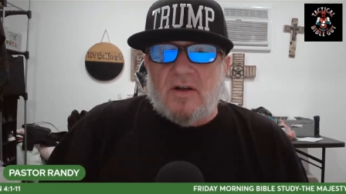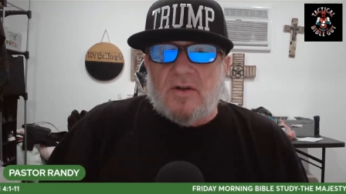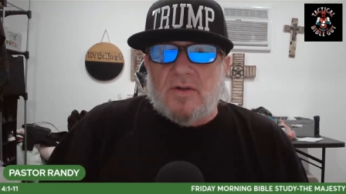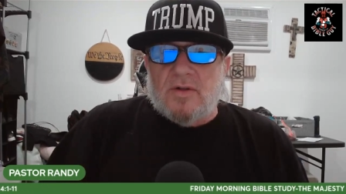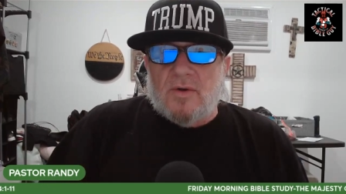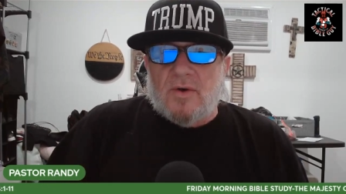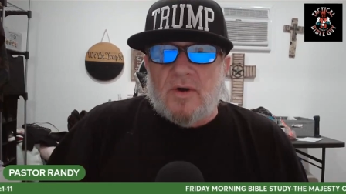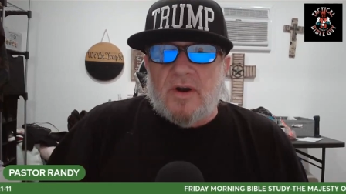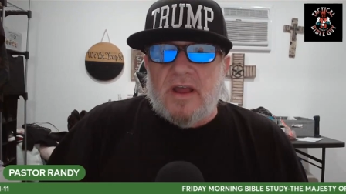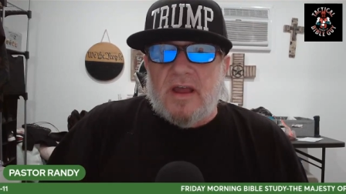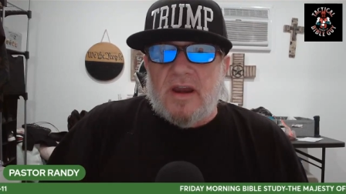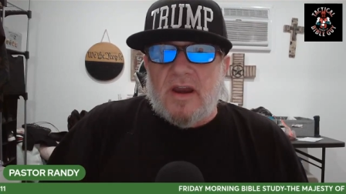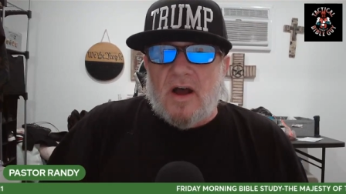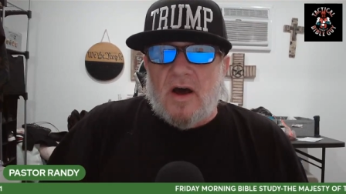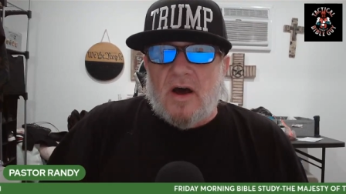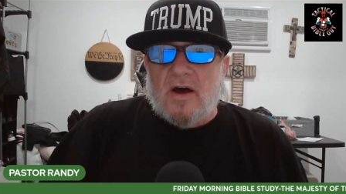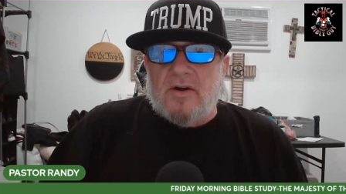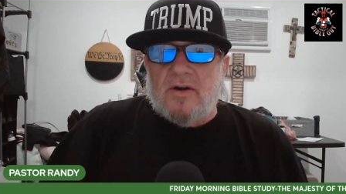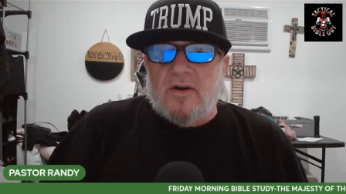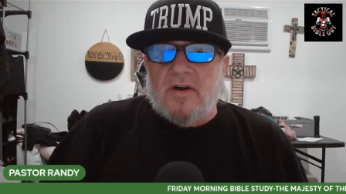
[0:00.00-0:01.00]
glory and
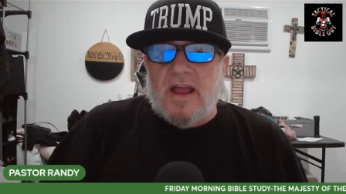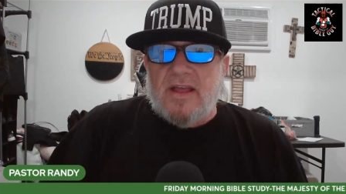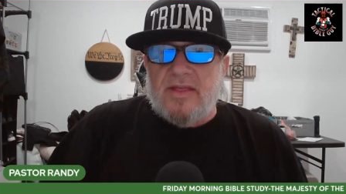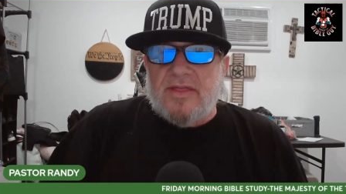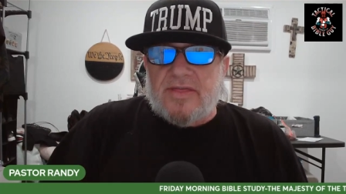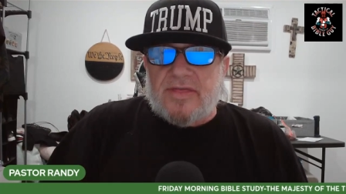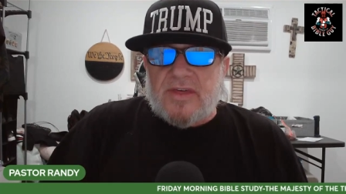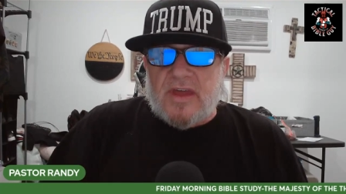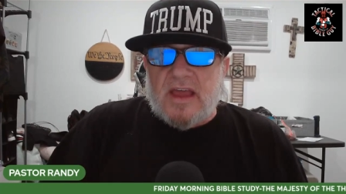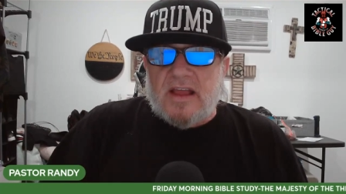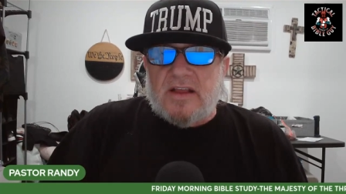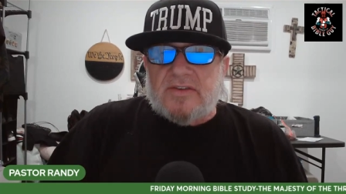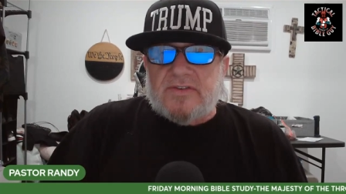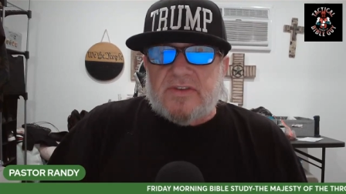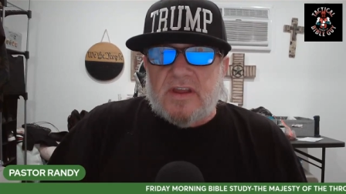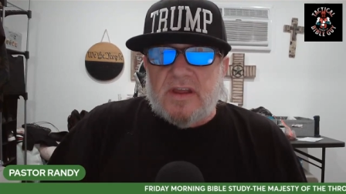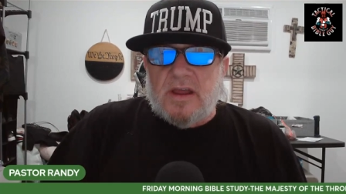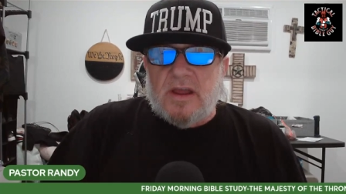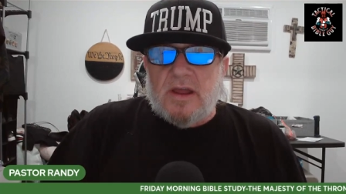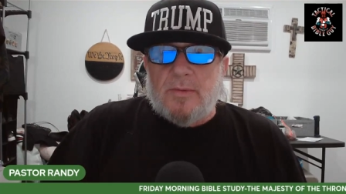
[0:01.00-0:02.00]
honor and thanks
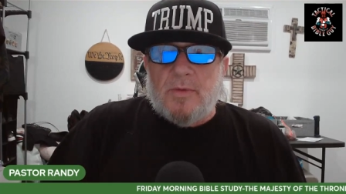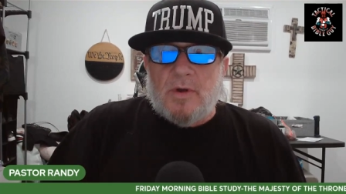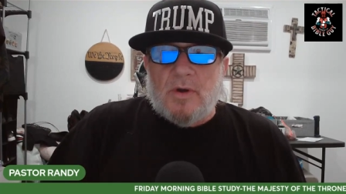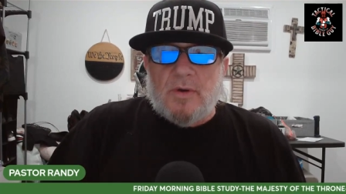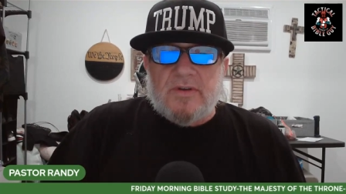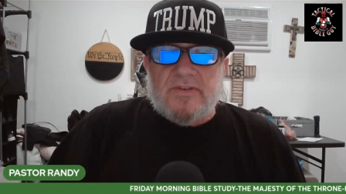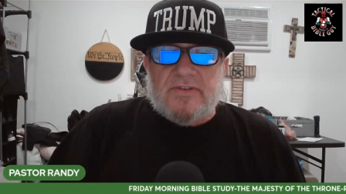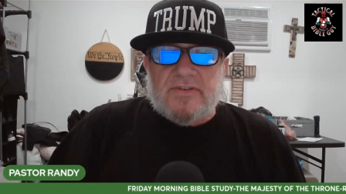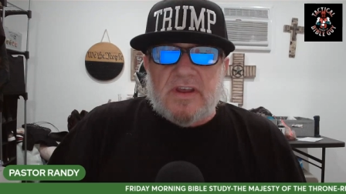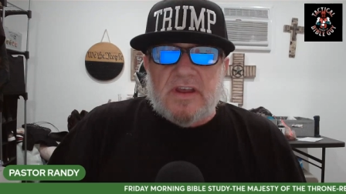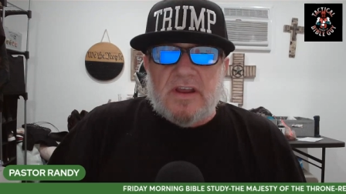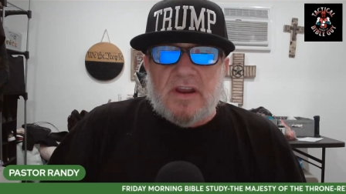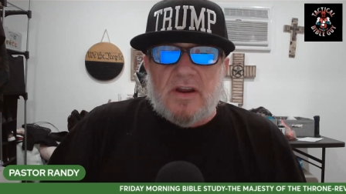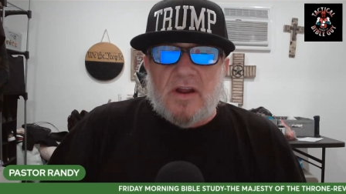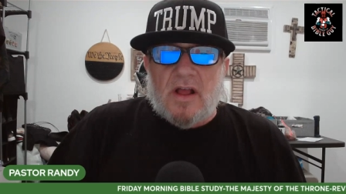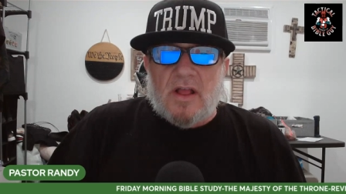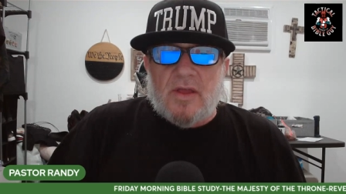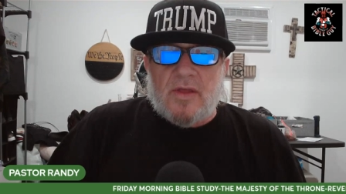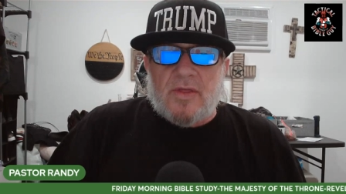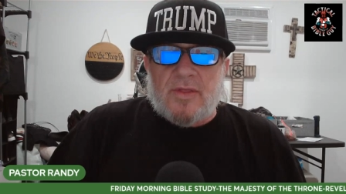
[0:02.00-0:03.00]
to him who is seated
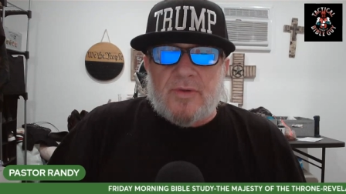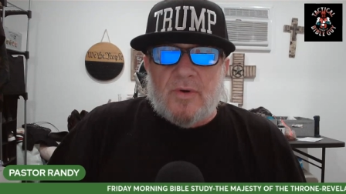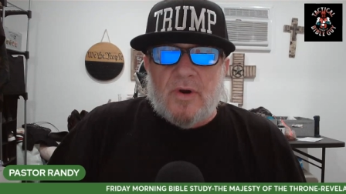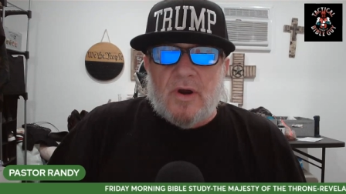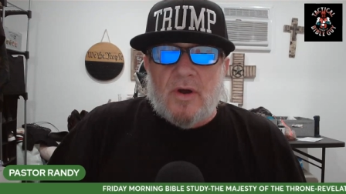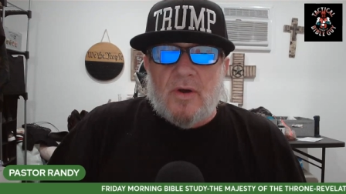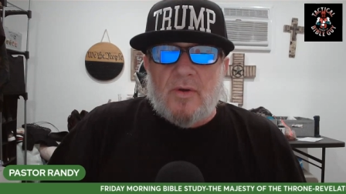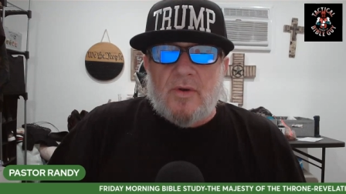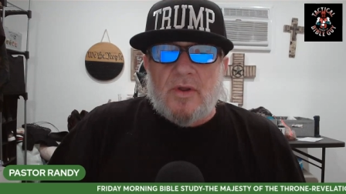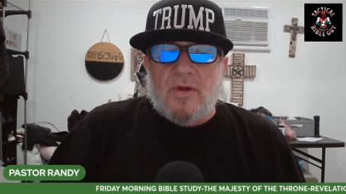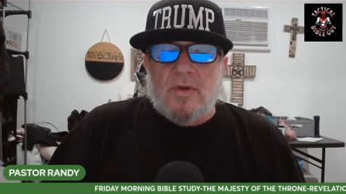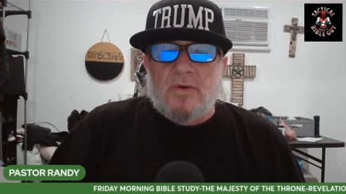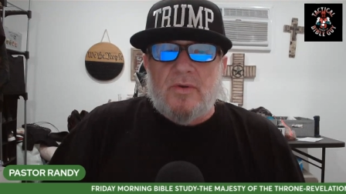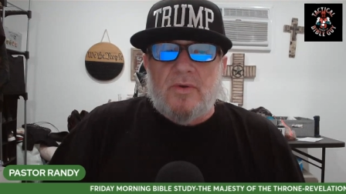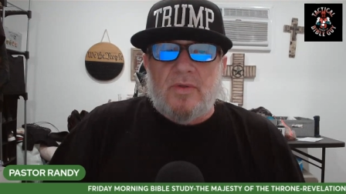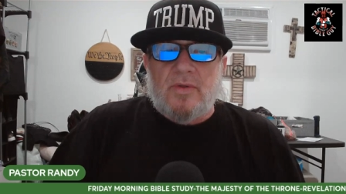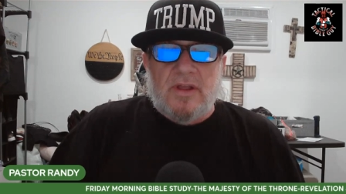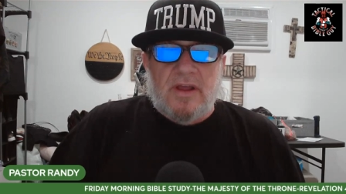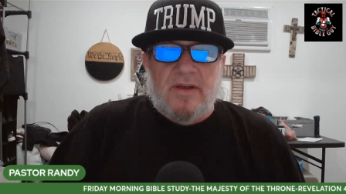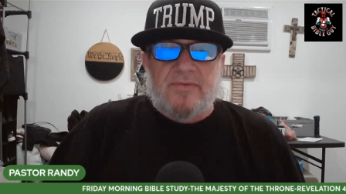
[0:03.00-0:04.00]
on the throne,
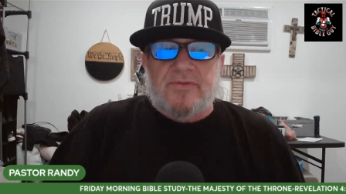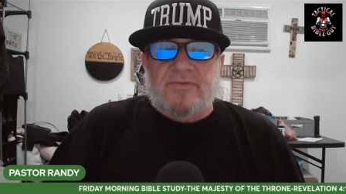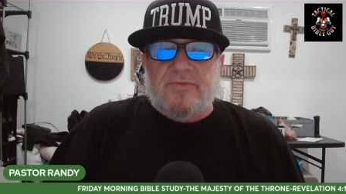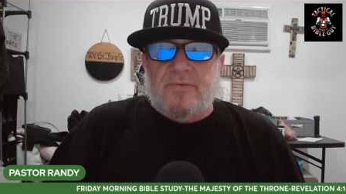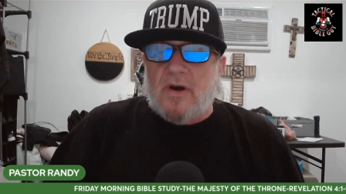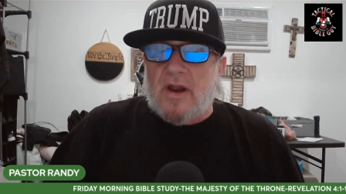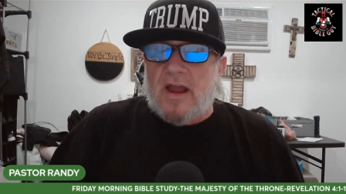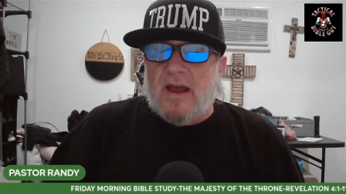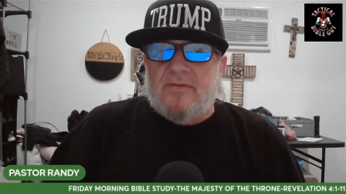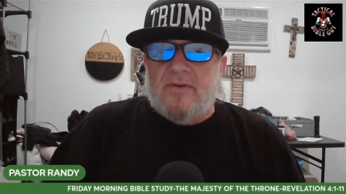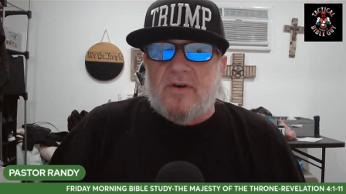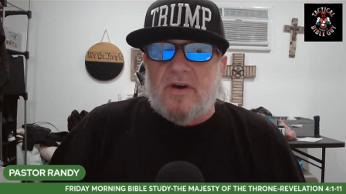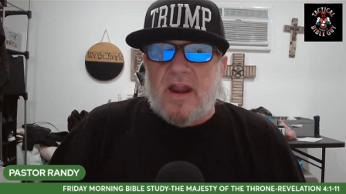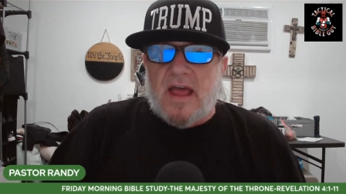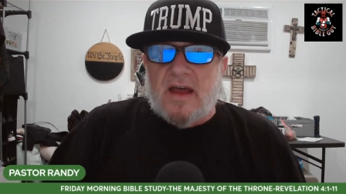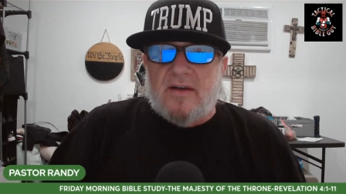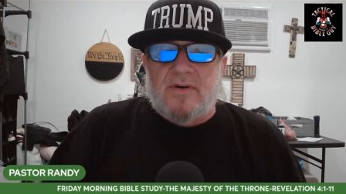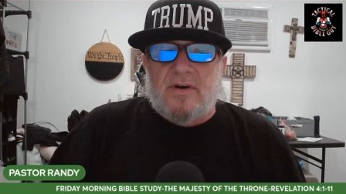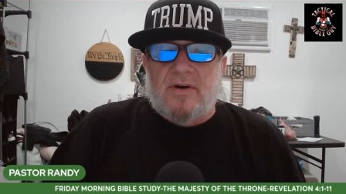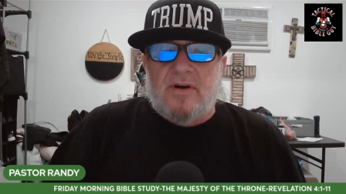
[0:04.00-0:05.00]
who lives forever and
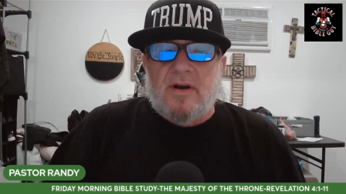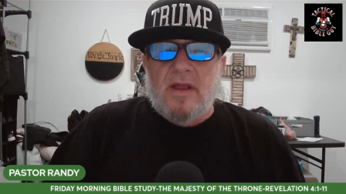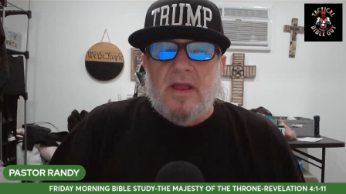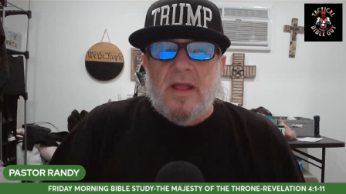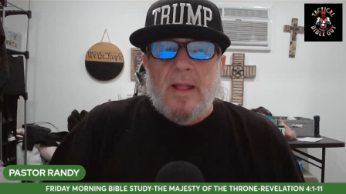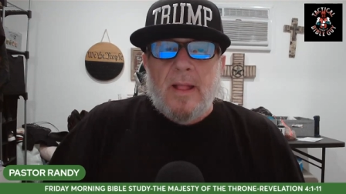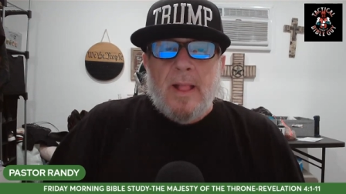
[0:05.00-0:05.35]
ever,